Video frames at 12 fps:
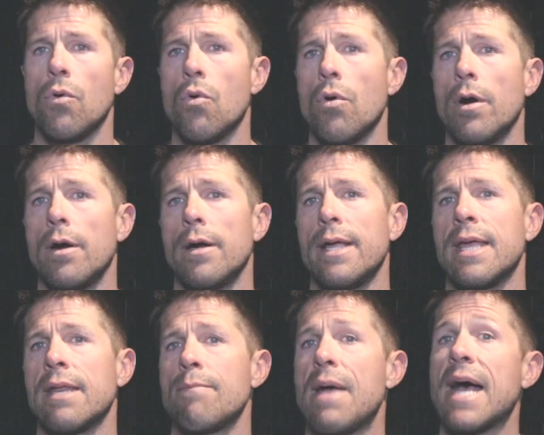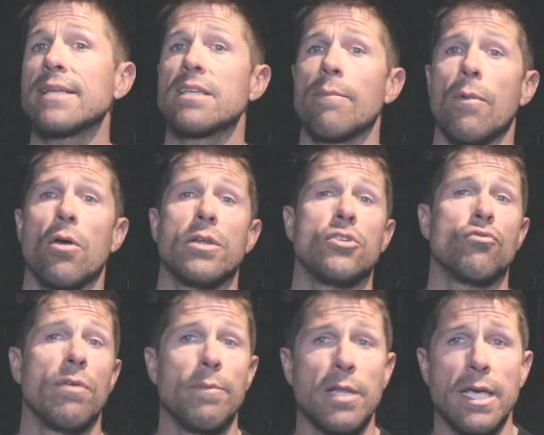or in basketball and
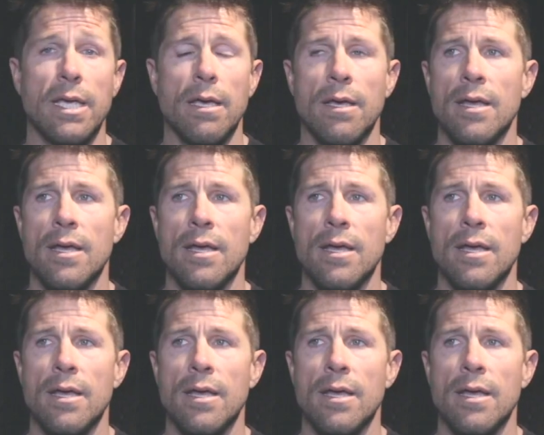dribbling.